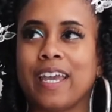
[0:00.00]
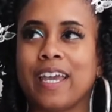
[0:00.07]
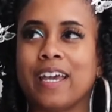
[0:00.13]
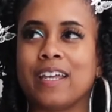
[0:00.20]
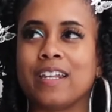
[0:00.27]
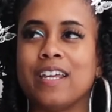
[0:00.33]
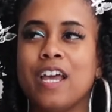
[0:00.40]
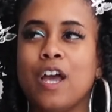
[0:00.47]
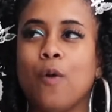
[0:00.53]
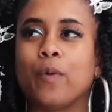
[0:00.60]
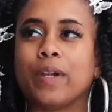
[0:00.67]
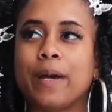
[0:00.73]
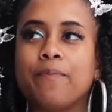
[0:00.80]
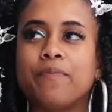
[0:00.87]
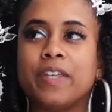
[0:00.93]
And
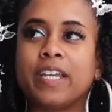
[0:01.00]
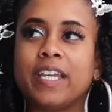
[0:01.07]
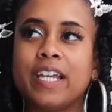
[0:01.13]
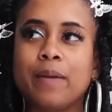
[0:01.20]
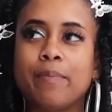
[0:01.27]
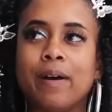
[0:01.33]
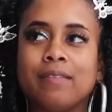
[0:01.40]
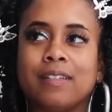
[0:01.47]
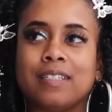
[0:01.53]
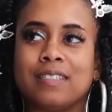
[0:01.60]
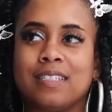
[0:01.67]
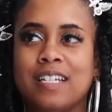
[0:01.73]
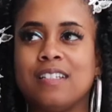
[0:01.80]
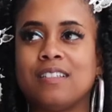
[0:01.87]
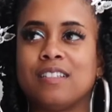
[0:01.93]
when I'm thinking about the
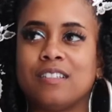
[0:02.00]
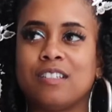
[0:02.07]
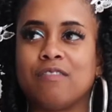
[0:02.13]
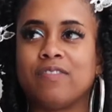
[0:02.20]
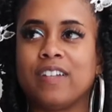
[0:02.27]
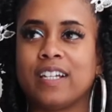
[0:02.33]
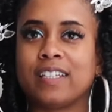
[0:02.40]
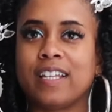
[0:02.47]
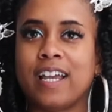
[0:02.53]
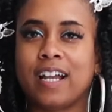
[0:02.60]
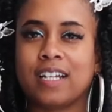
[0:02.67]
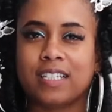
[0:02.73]
scenes and stuff like that,